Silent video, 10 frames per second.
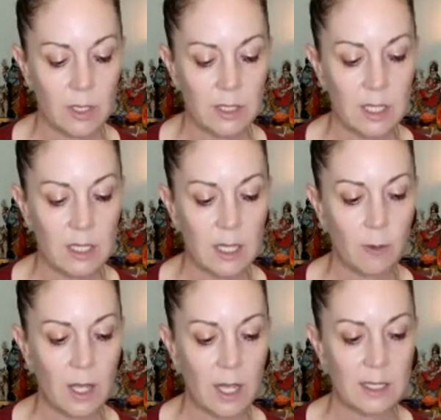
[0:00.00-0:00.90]
resting the
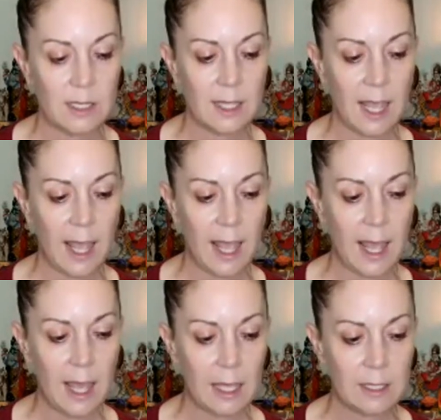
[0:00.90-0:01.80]
awareness in the
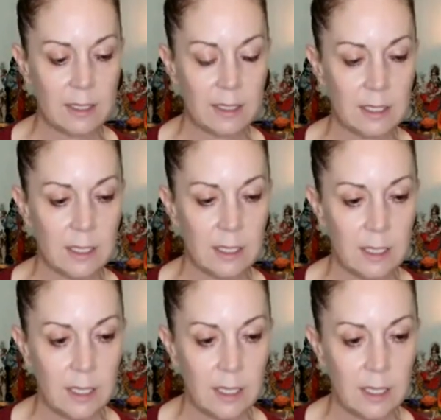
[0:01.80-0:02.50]
hands